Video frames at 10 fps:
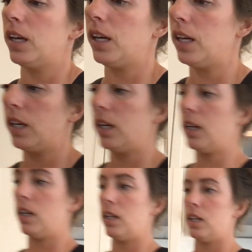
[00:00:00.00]

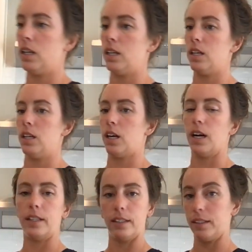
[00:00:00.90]
And
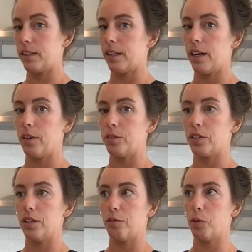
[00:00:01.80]
I didn't set out
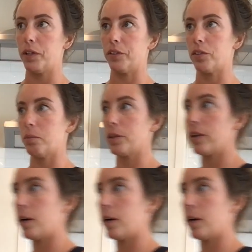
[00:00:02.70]
foil, so I'm going to